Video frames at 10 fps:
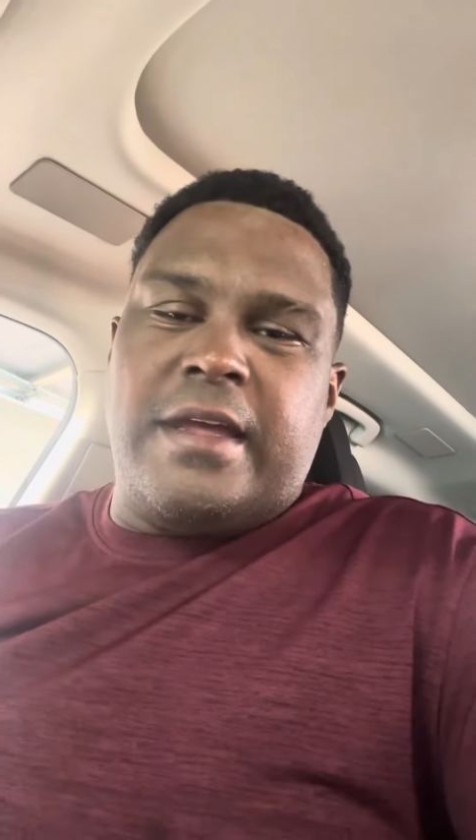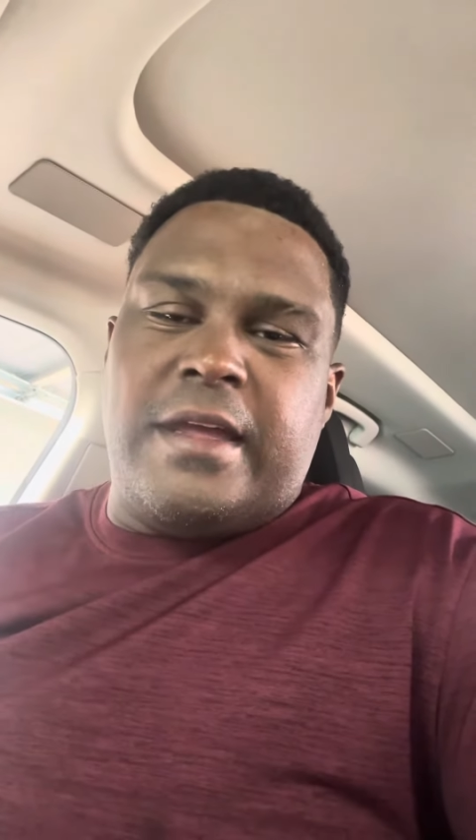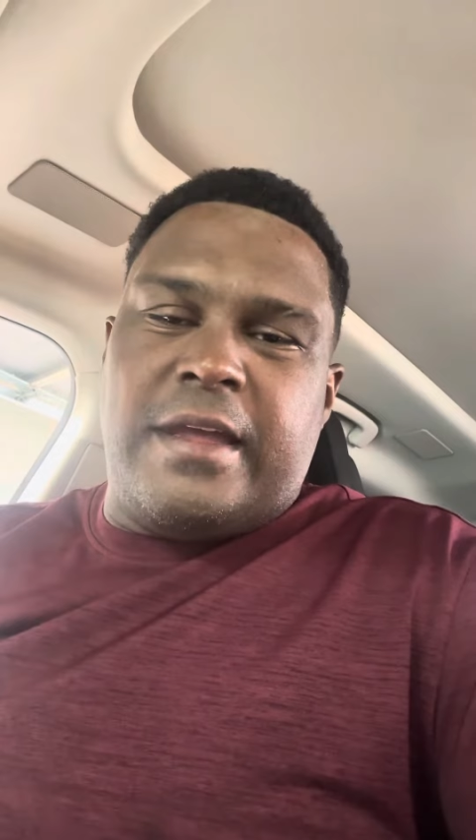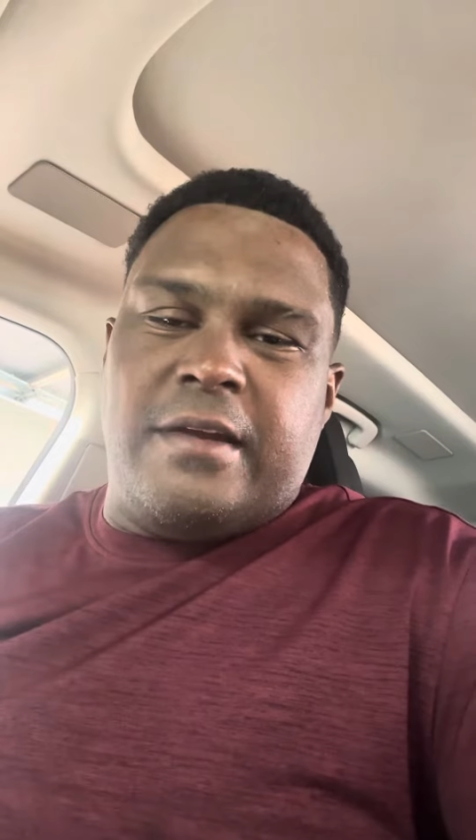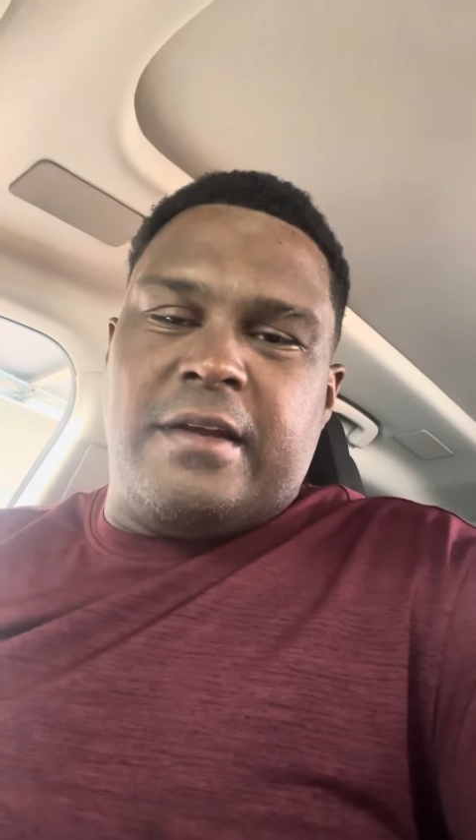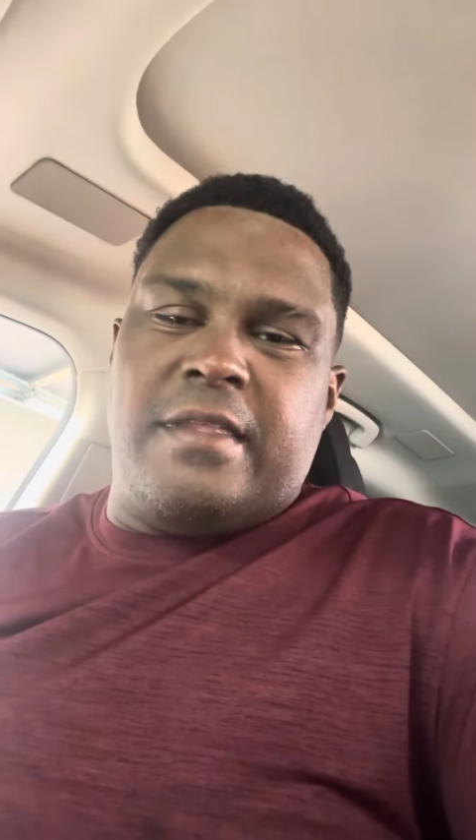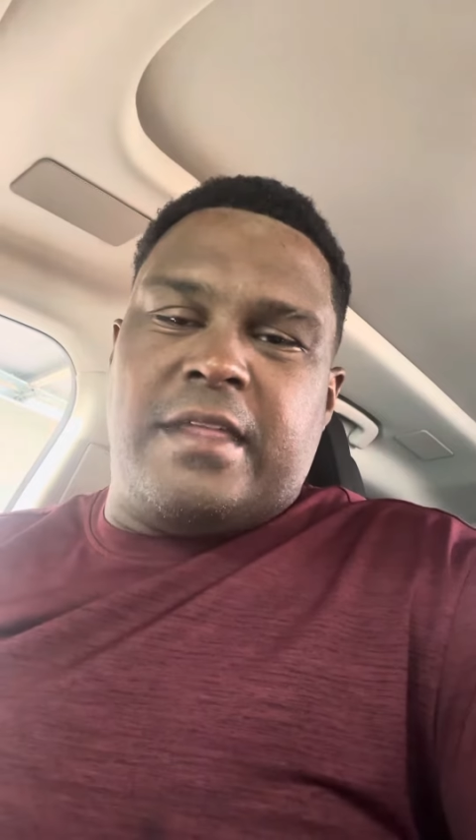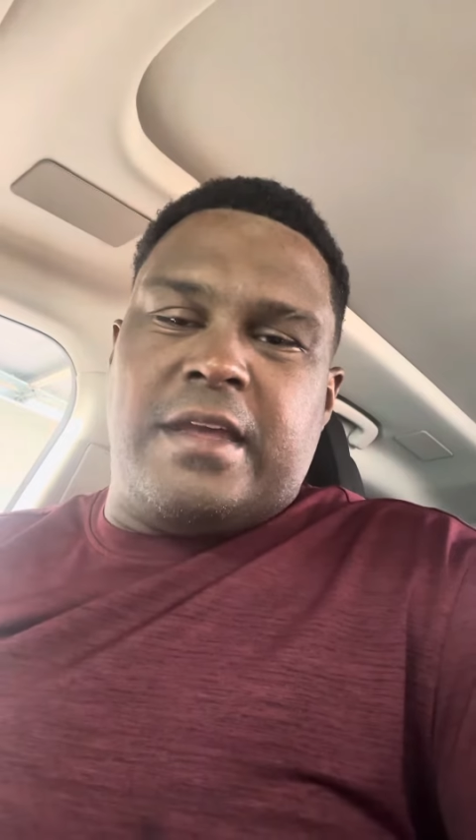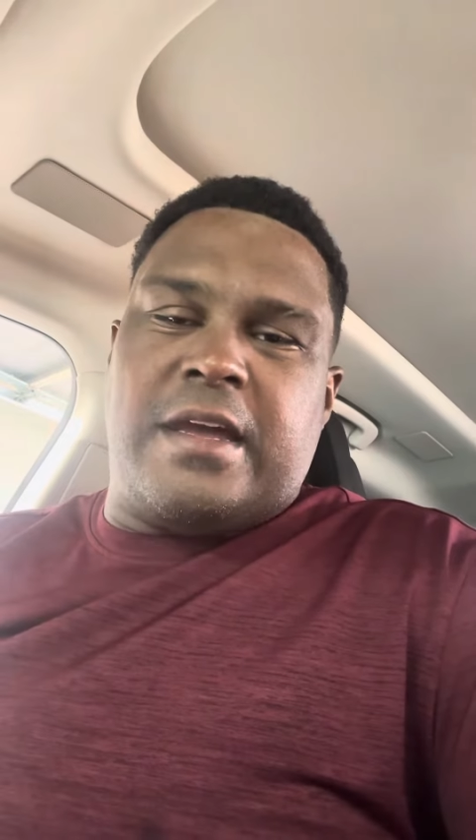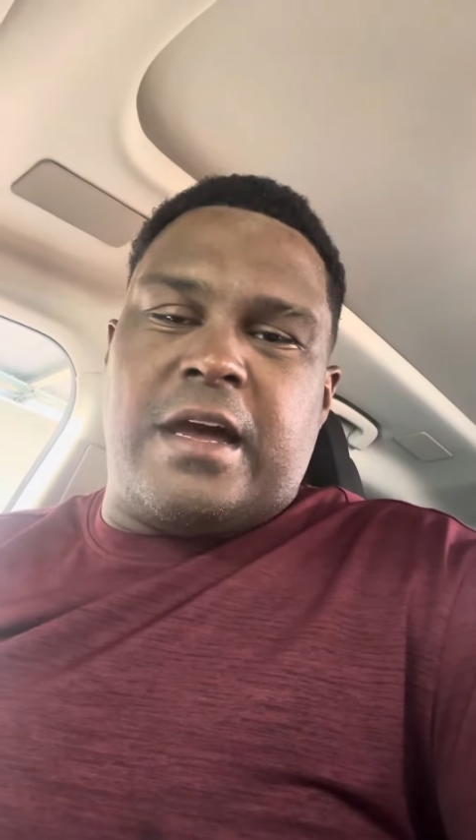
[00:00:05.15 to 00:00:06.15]
here in
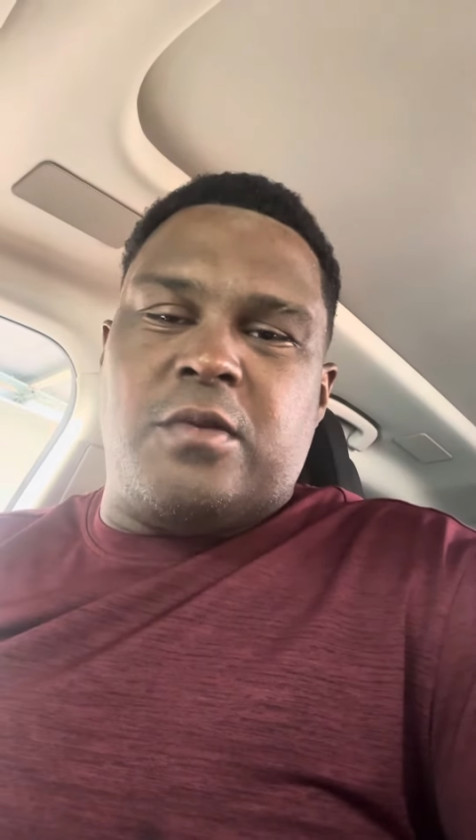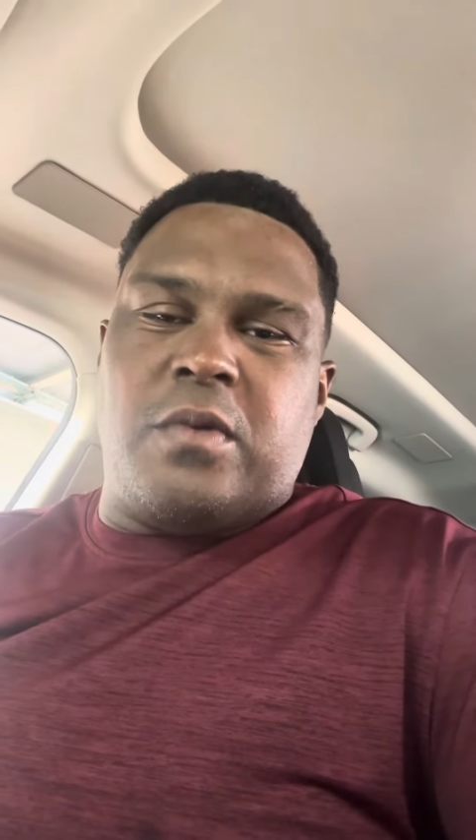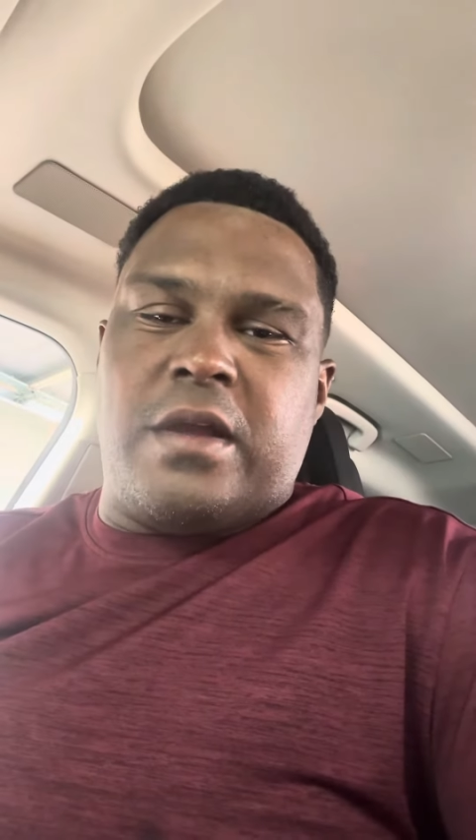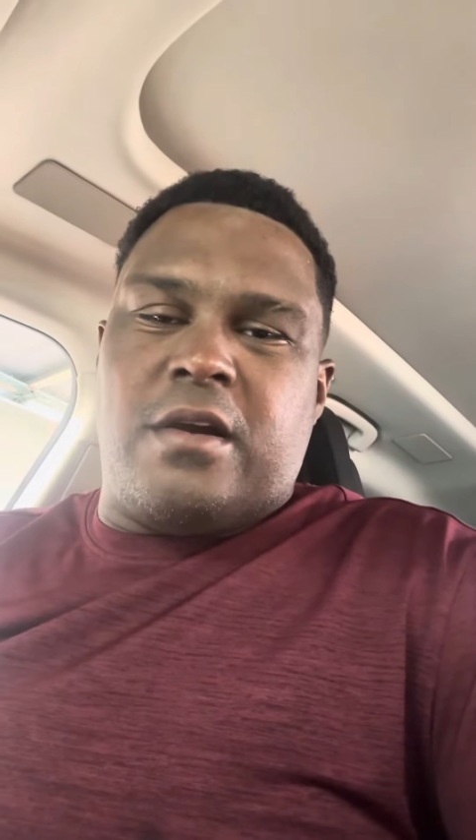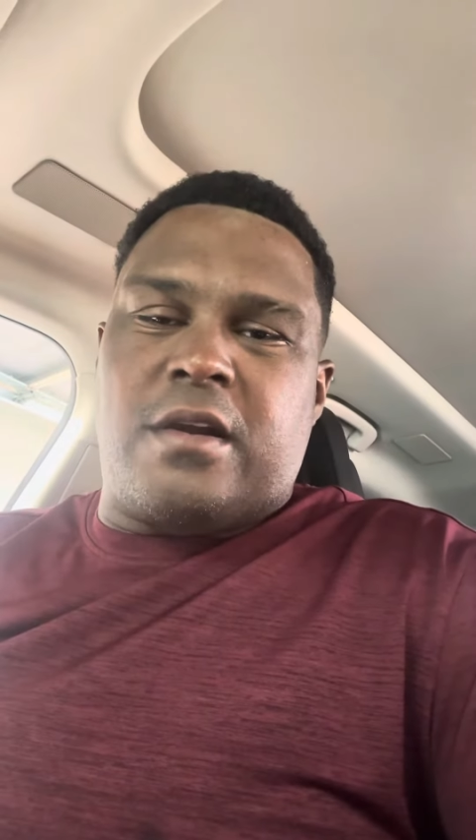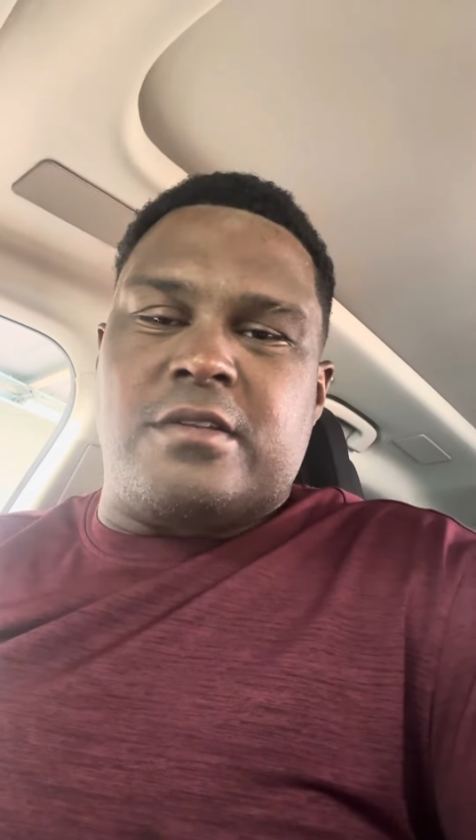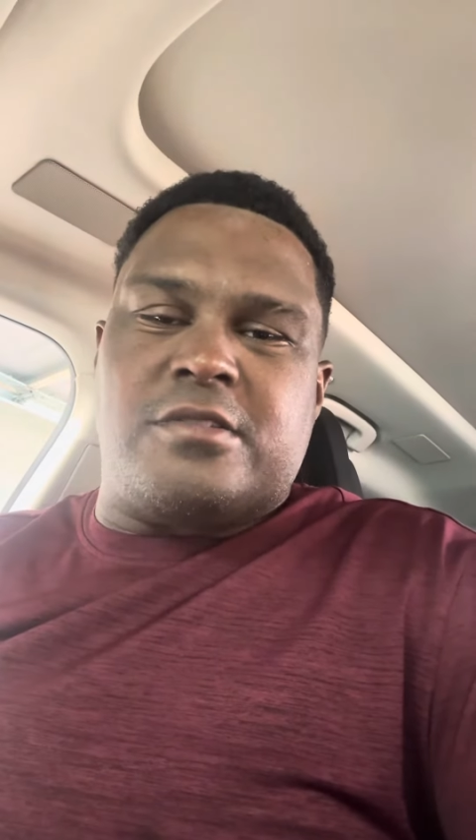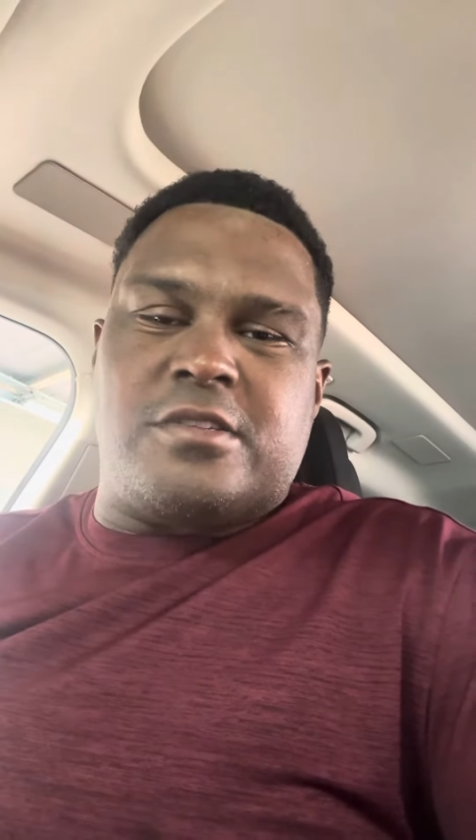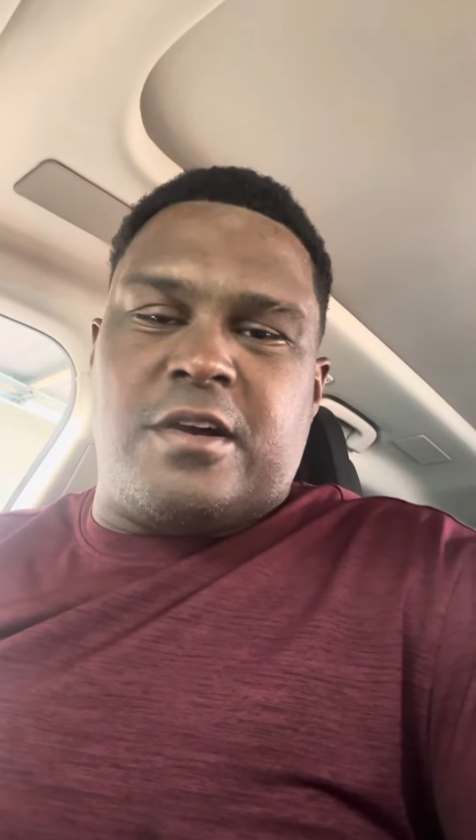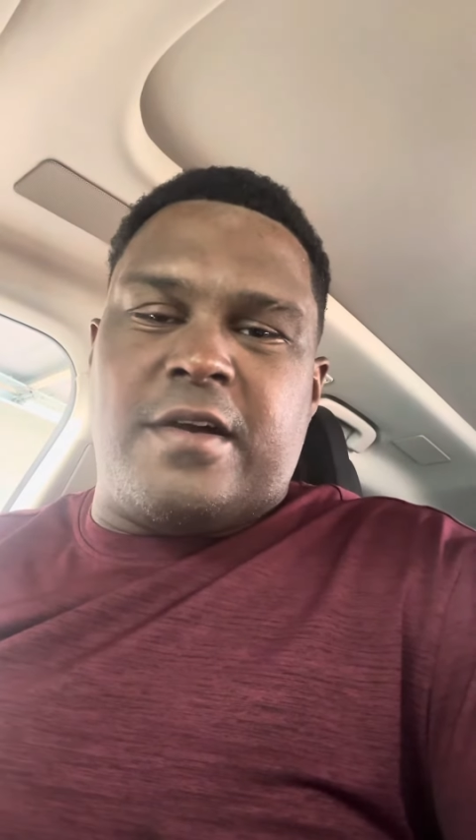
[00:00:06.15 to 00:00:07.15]
the Conway,
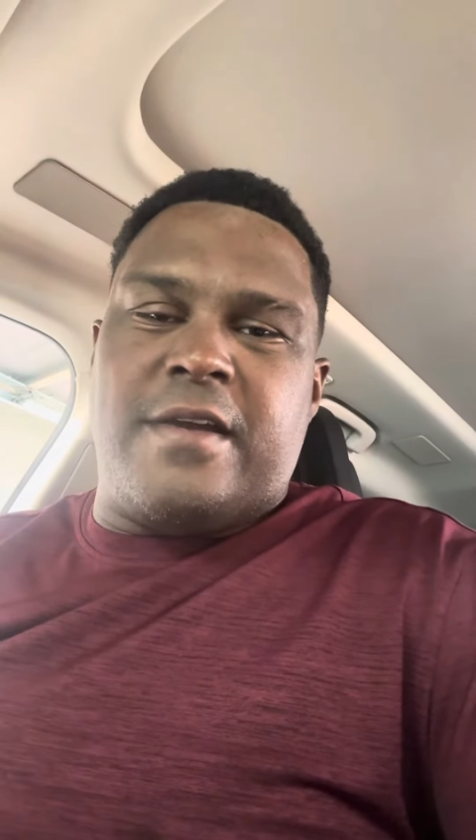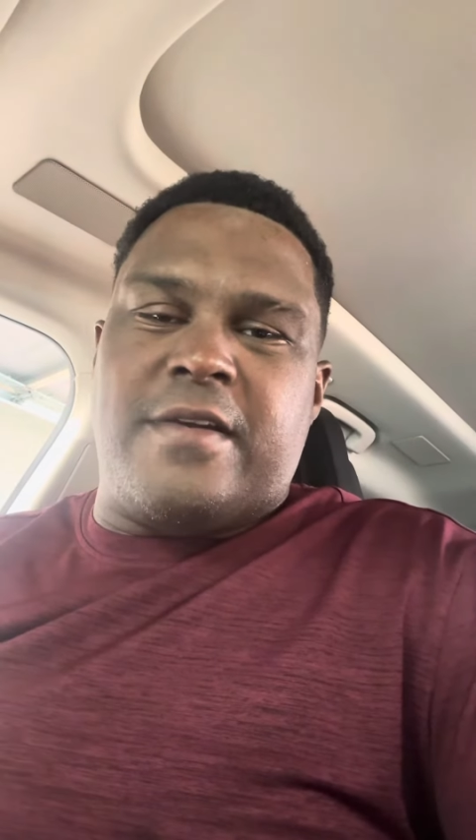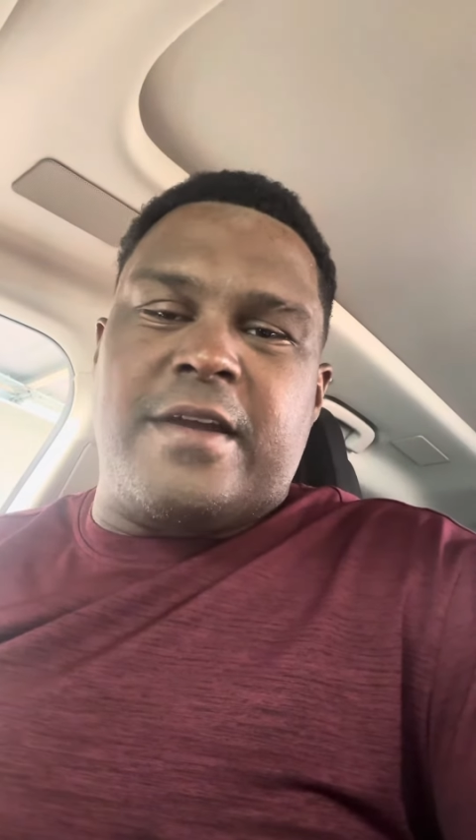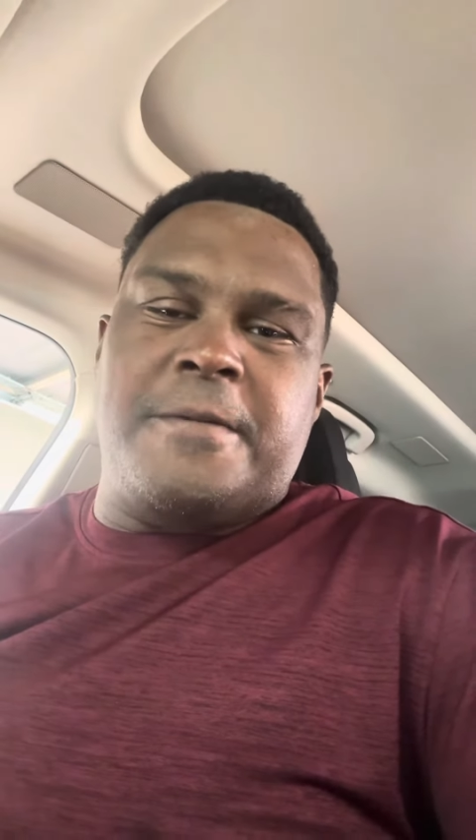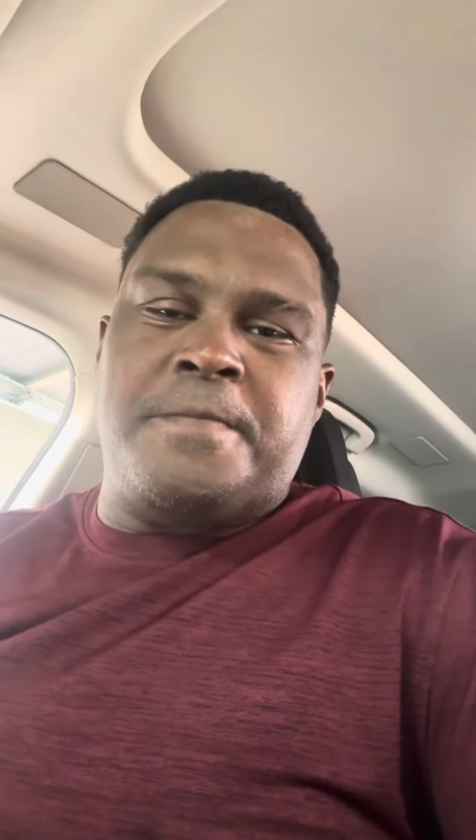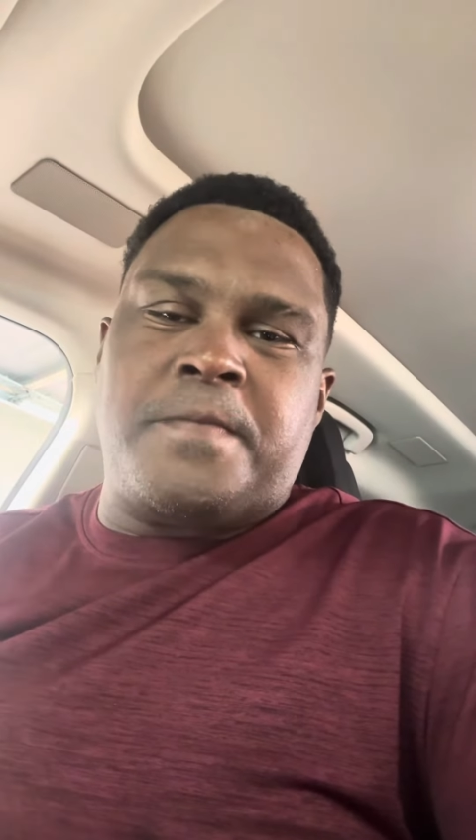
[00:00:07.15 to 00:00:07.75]
Arkansas area.